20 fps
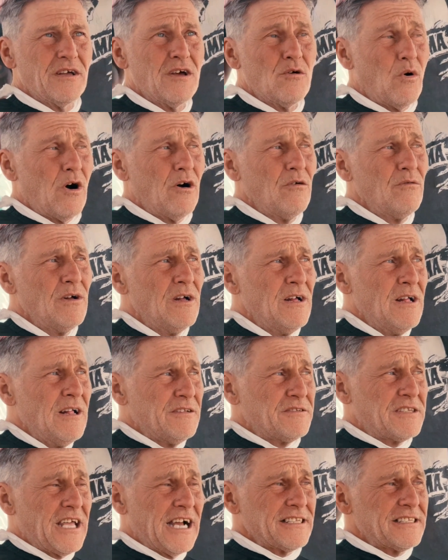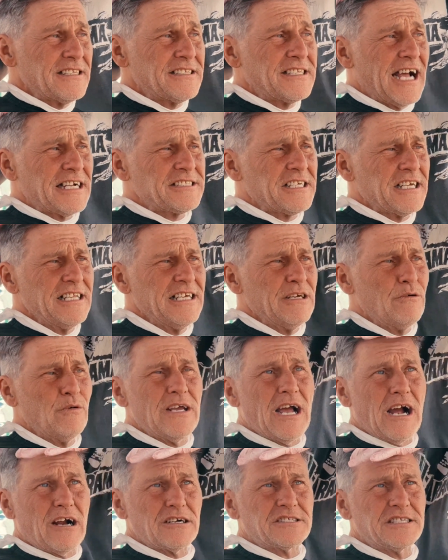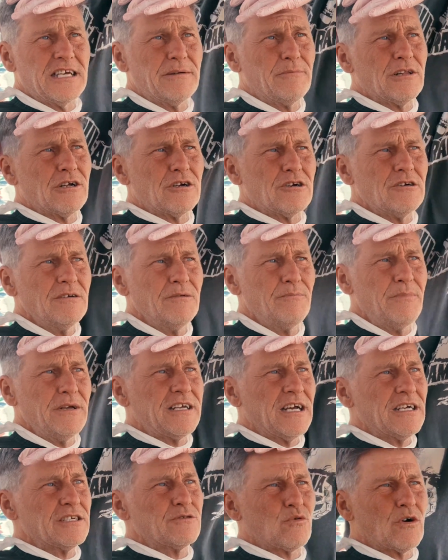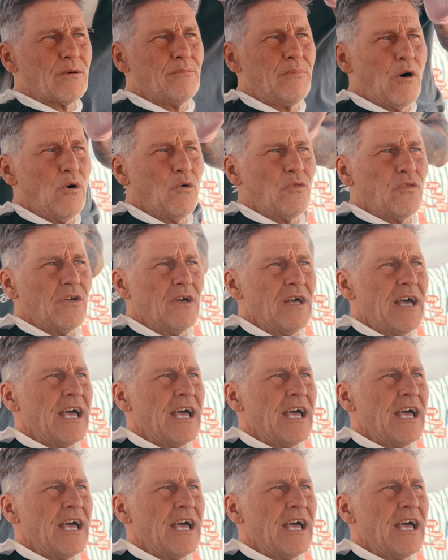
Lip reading: Well, technically we are similar because we're both.